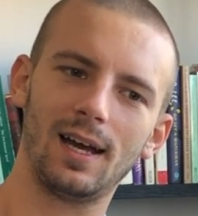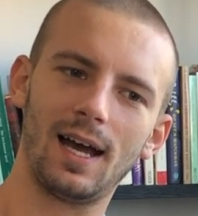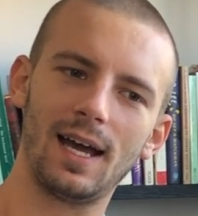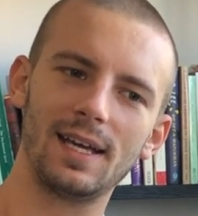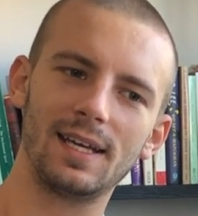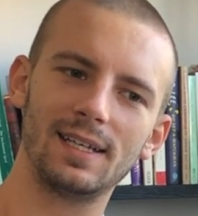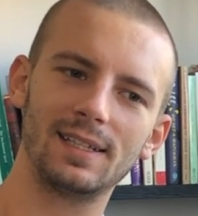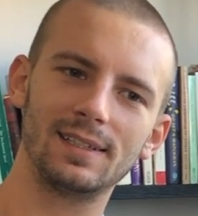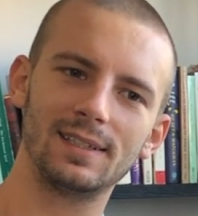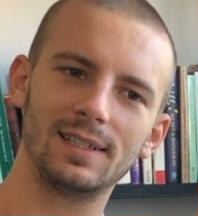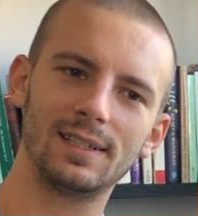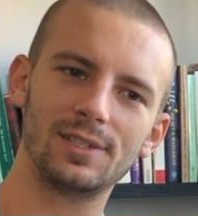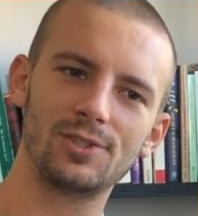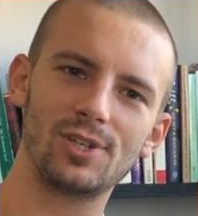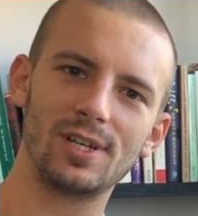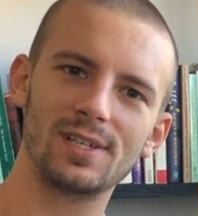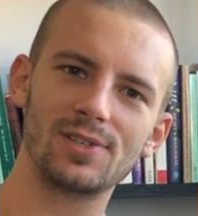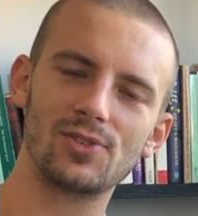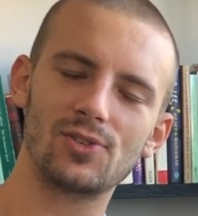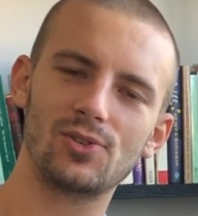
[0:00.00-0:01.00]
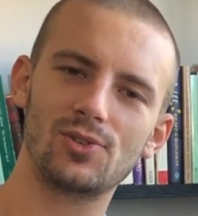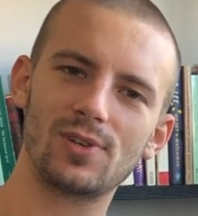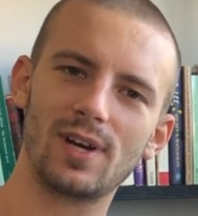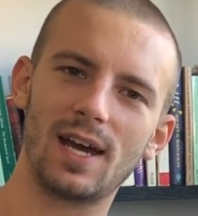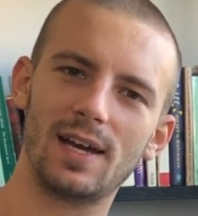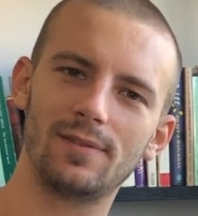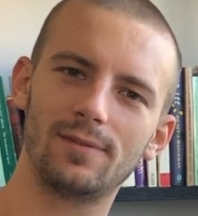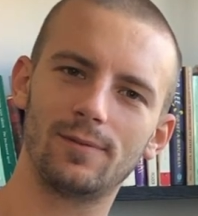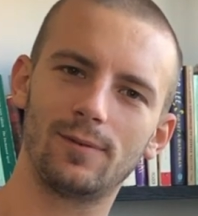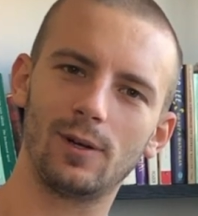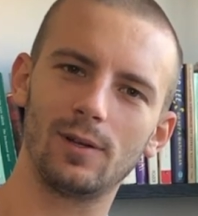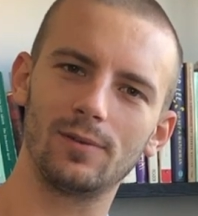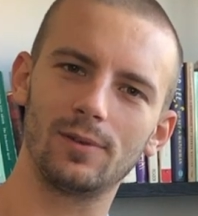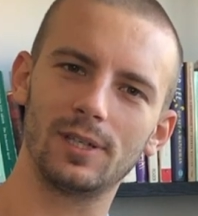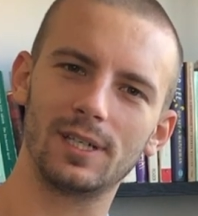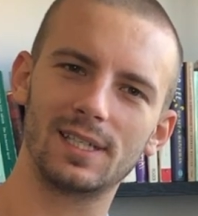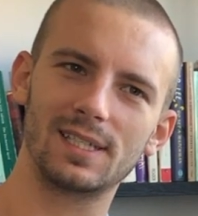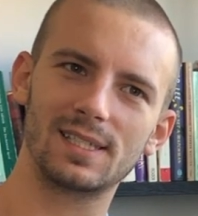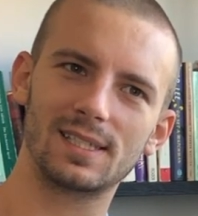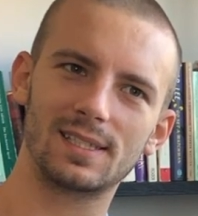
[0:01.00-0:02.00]
I had a chance to drive
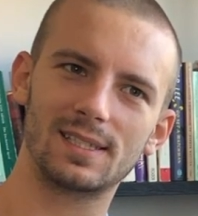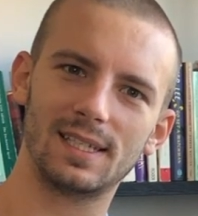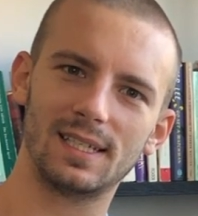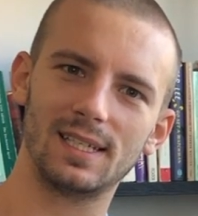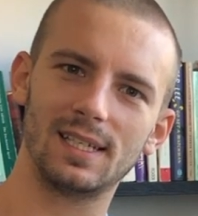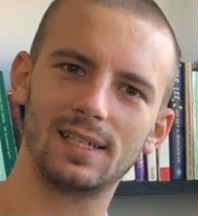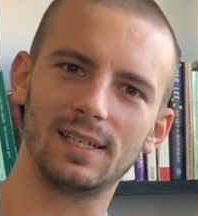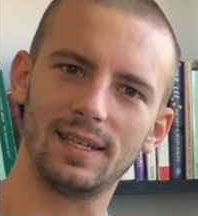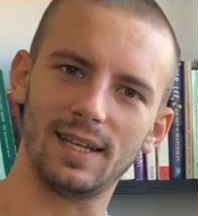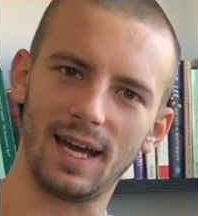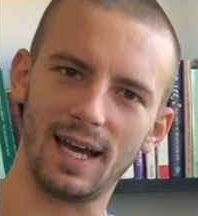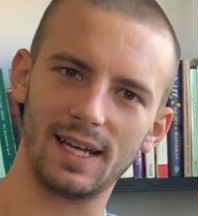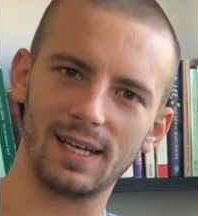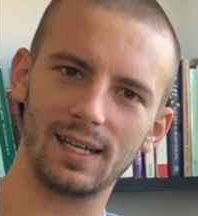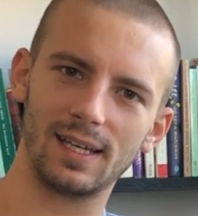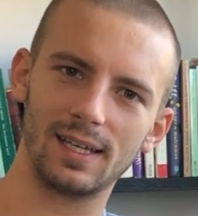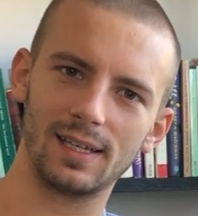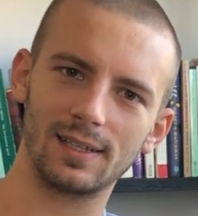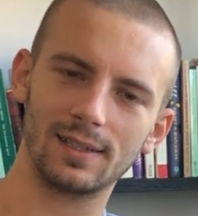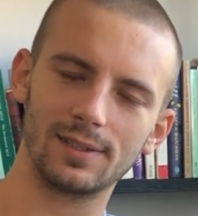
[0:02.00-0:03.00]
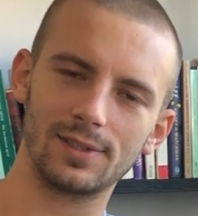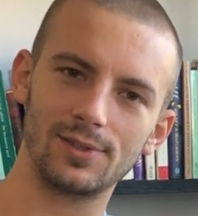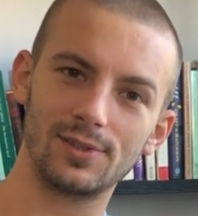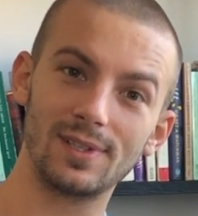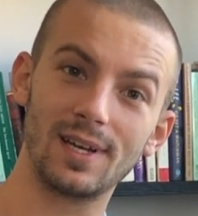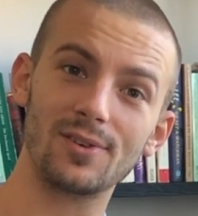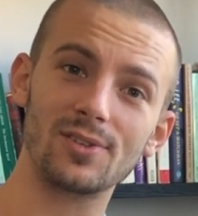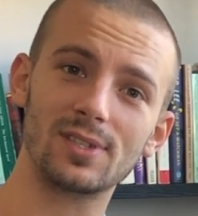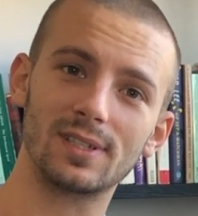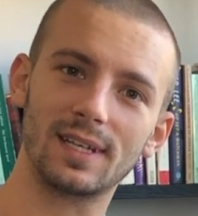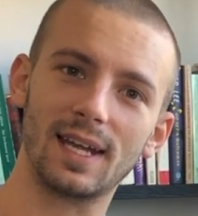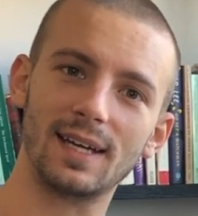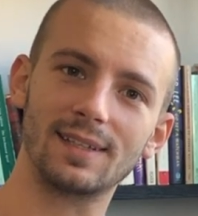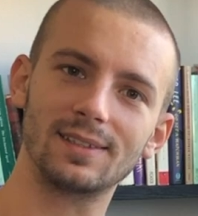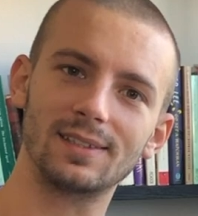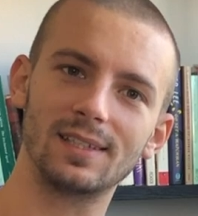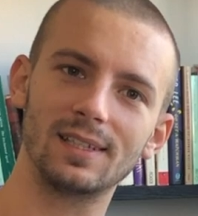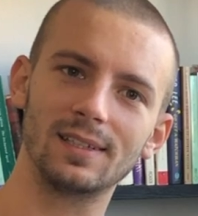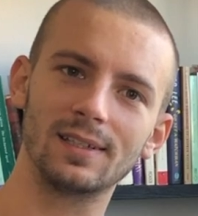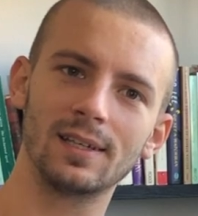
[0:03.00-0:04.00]
Volvo XC90
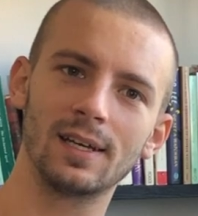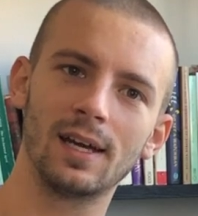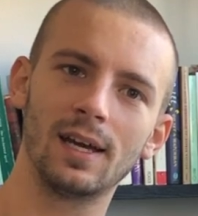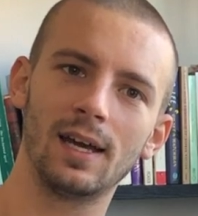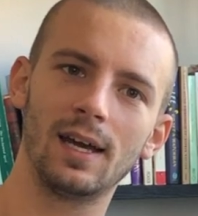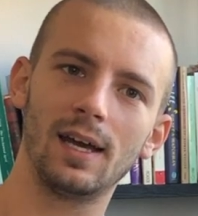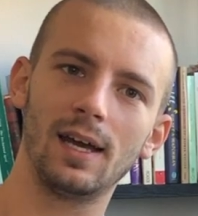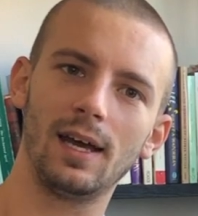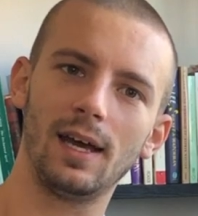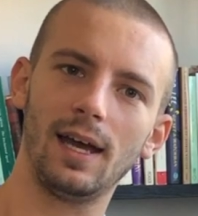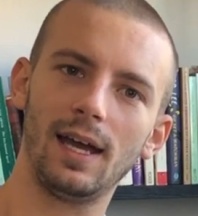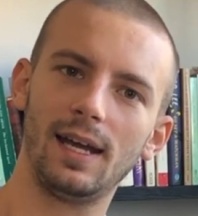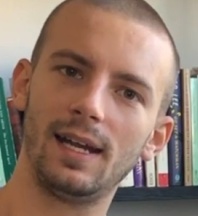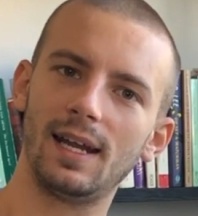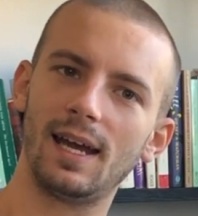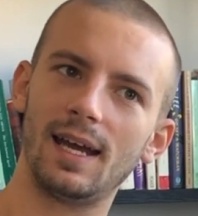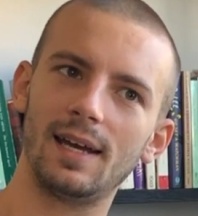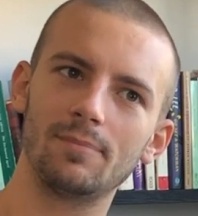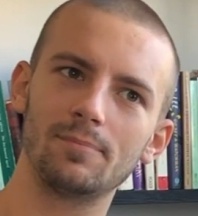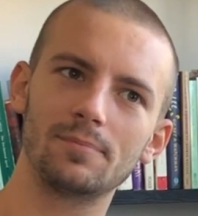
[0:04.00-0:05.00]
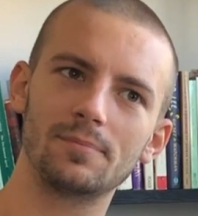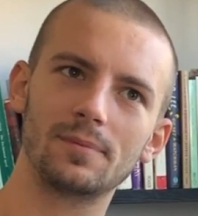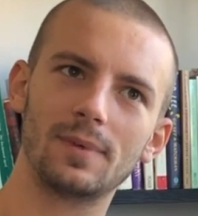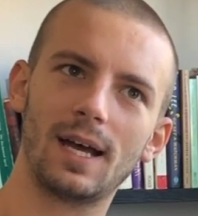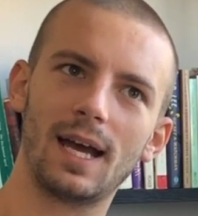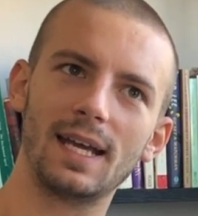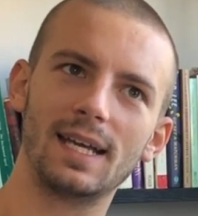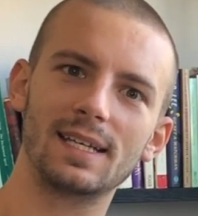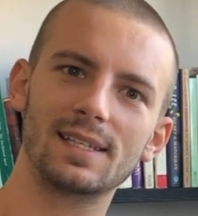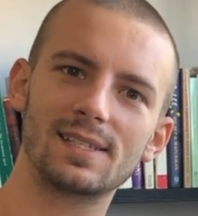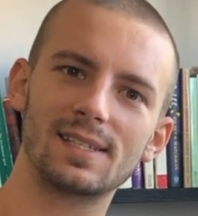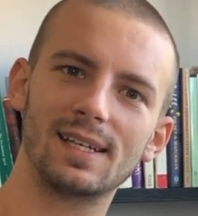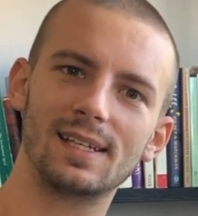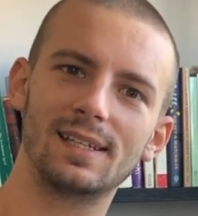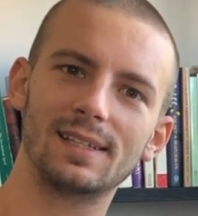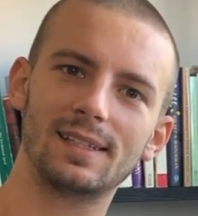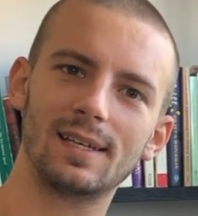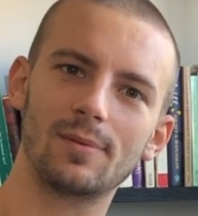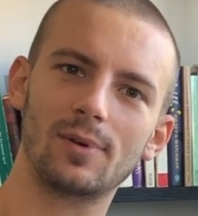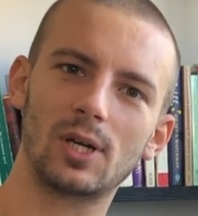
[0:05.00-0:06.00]
2019 and I can say
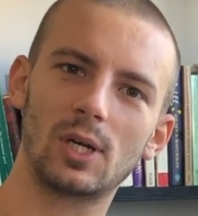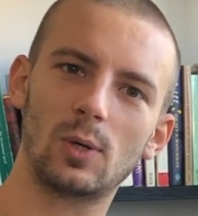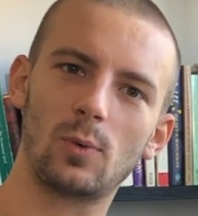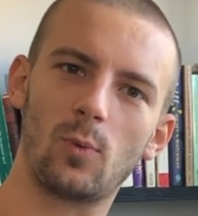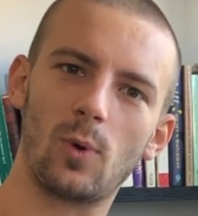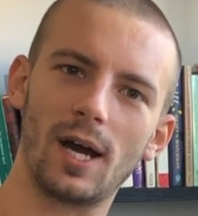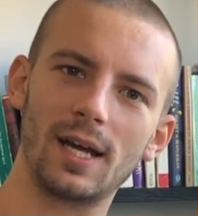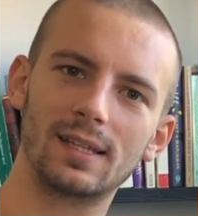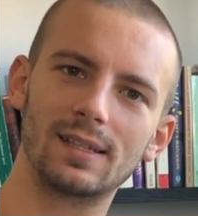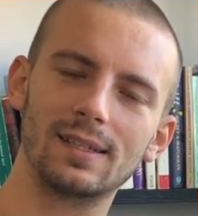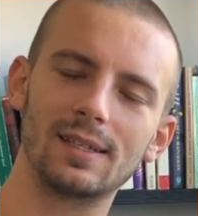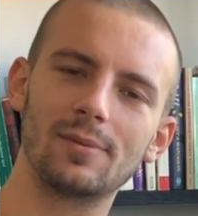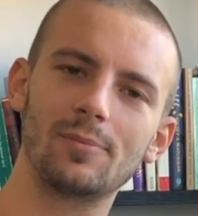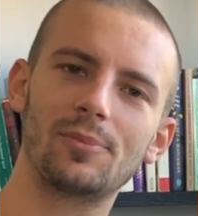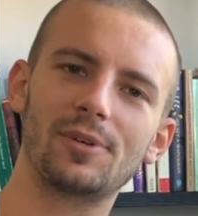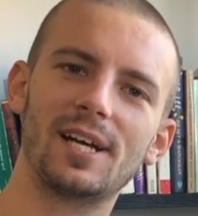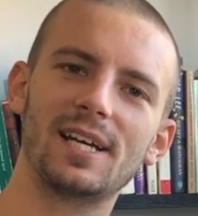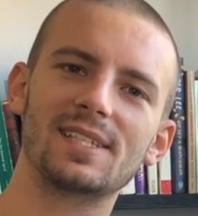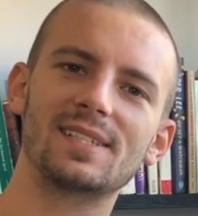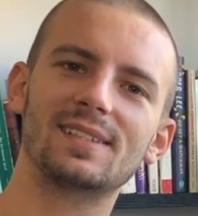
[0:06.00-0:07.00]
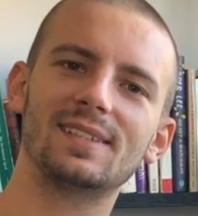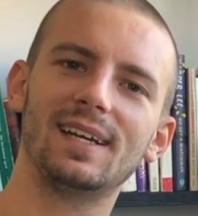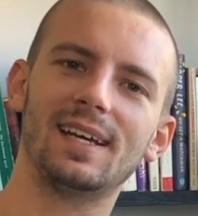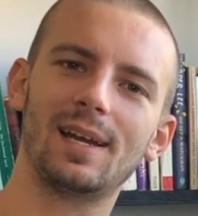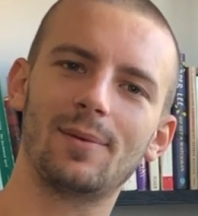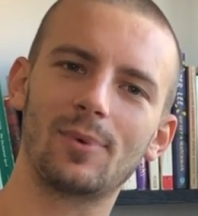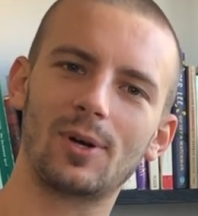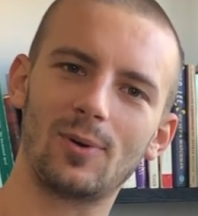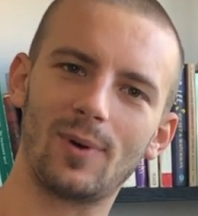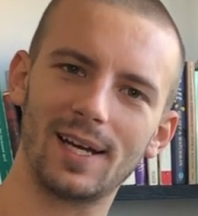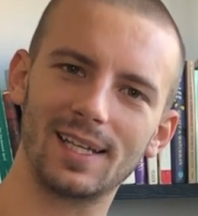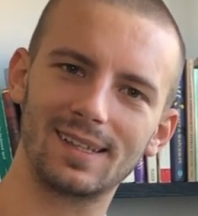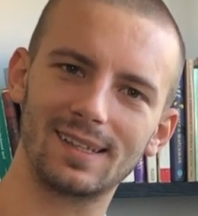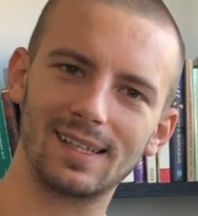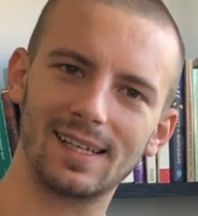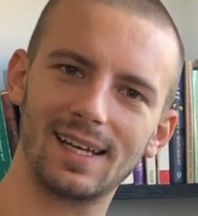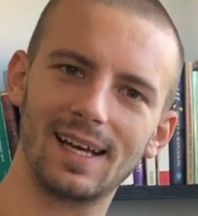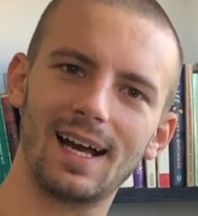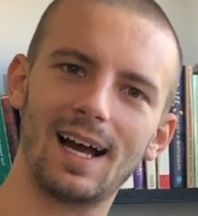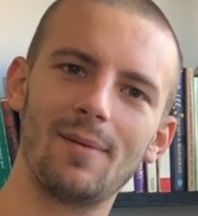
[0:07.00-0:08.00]
that I'm quietly impressed and I'm
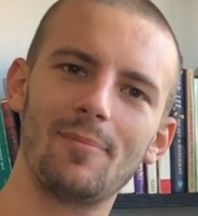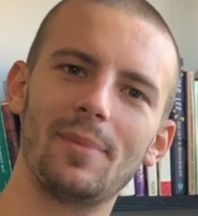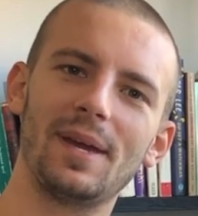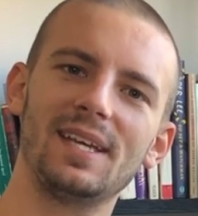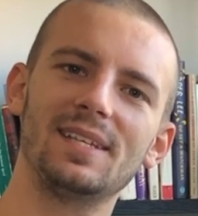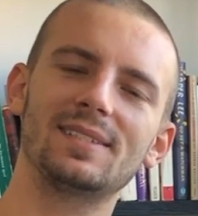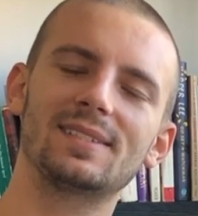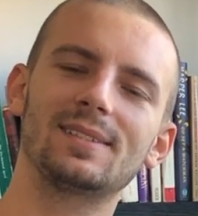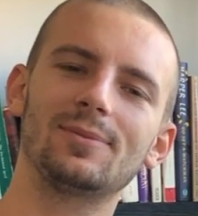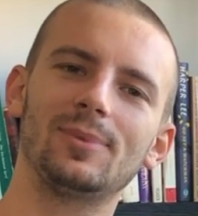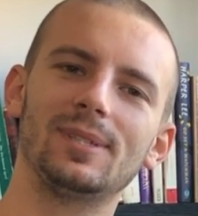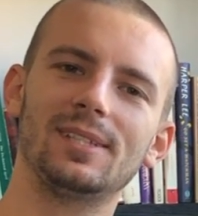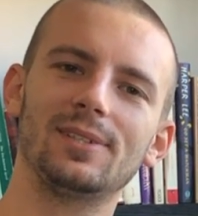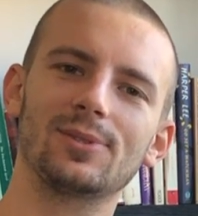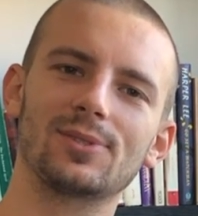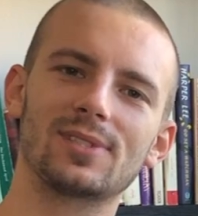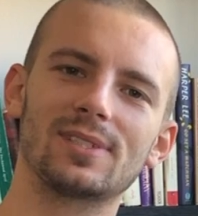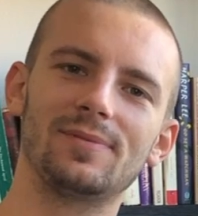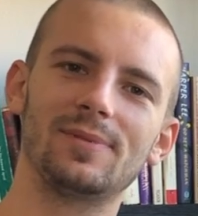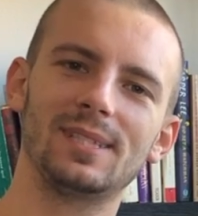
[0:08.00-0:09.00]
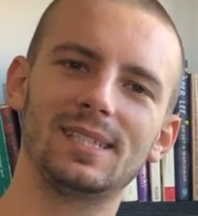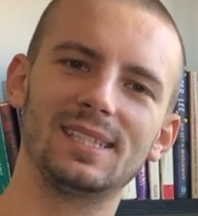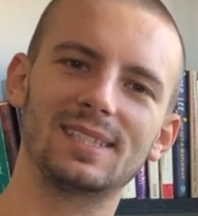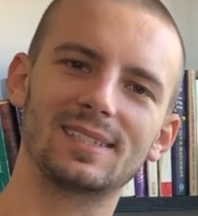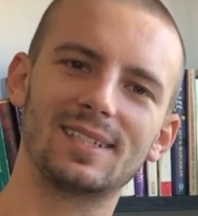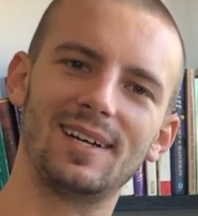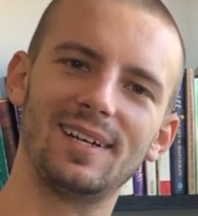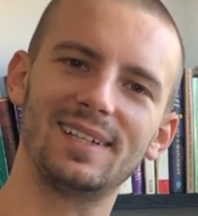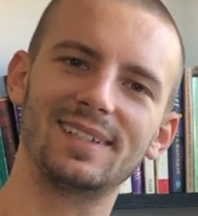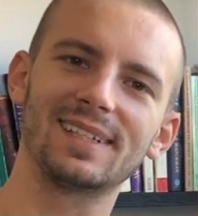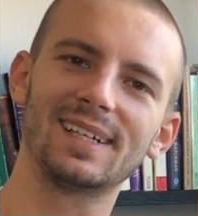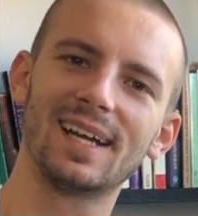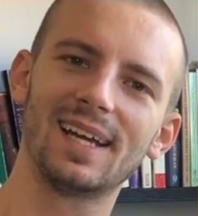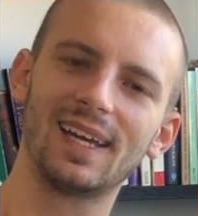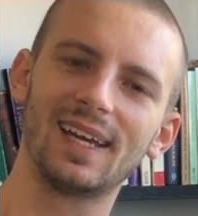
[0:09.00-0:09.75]
quietly amazed with this car.